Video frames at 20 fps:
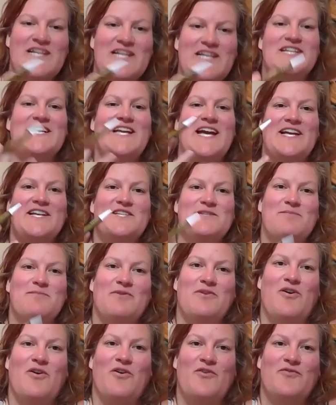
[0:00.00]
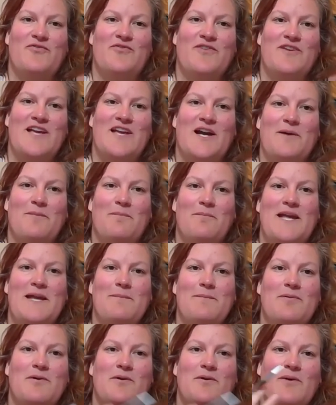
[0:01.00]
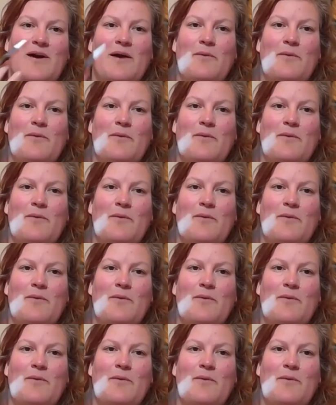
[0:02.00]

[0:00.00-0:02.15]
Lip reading: engagement of young people?